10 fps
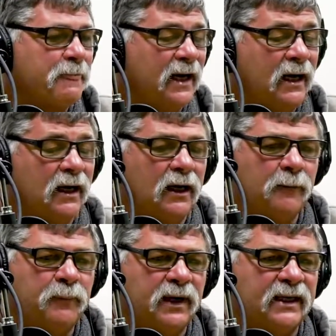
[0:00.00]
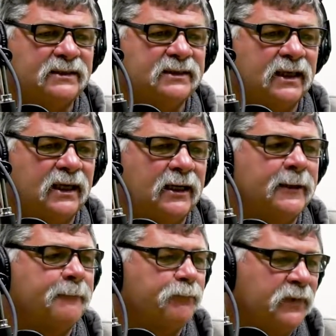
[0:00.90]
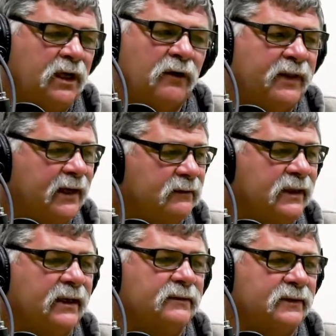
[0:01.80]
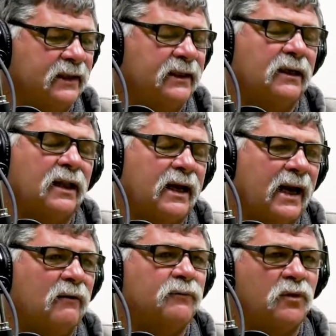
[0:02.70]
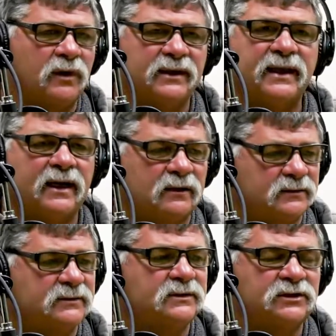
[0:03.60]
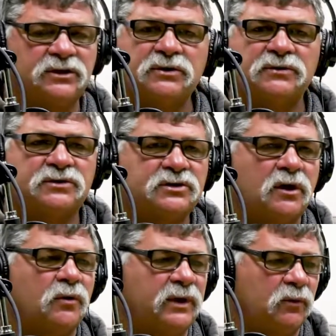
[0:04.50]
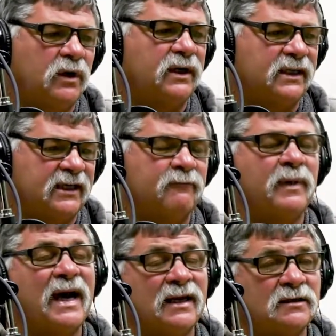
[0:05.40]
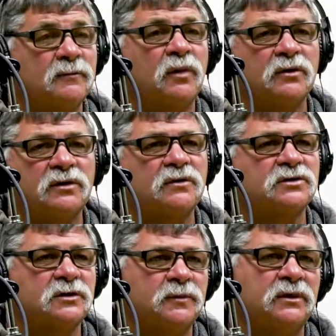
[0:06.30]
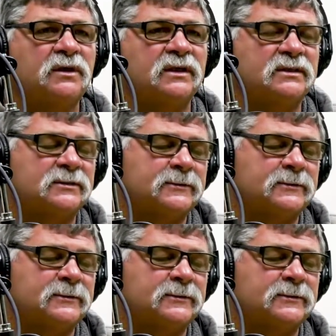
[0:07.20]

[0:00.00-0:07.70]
But they did a lot of outpouring there too. So we wanted to give back to both those communities.